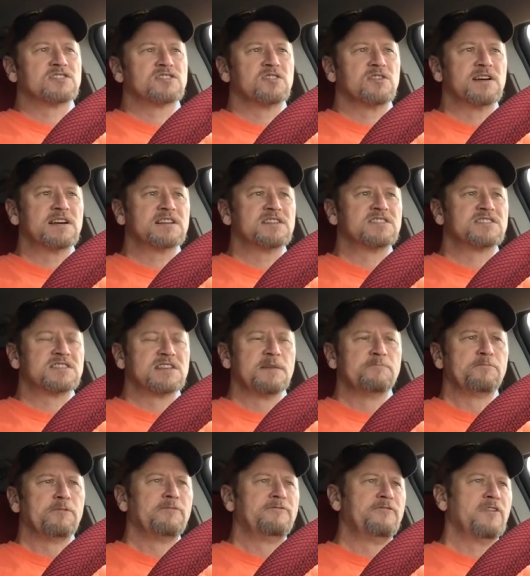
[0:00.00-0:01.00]
So it can
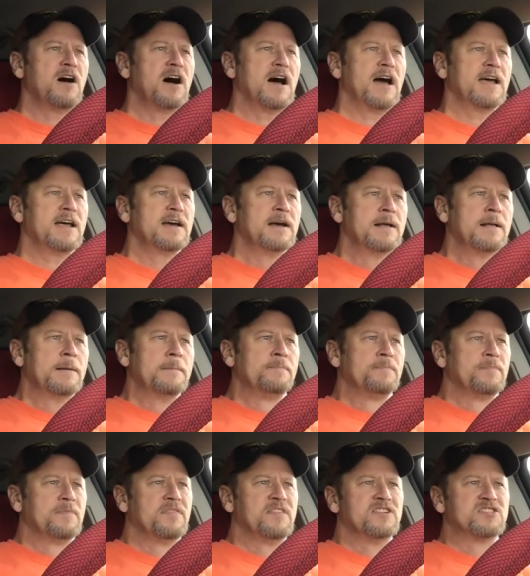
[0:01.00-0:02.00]
simplify
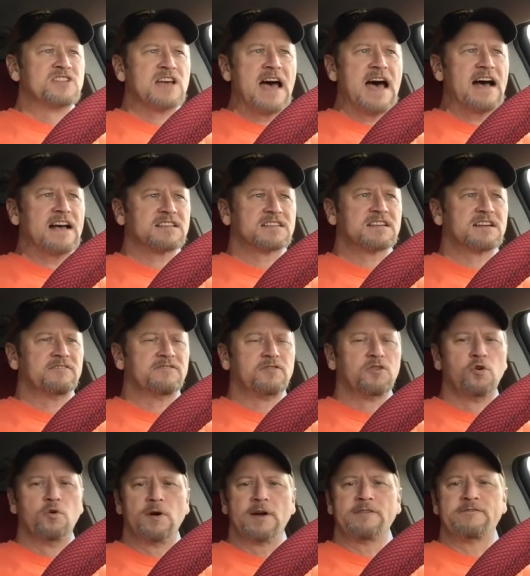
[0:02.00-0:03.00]
the task
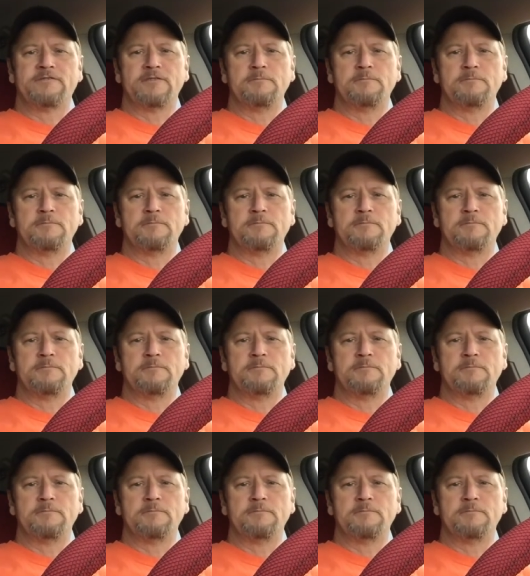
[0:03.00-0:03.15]
of going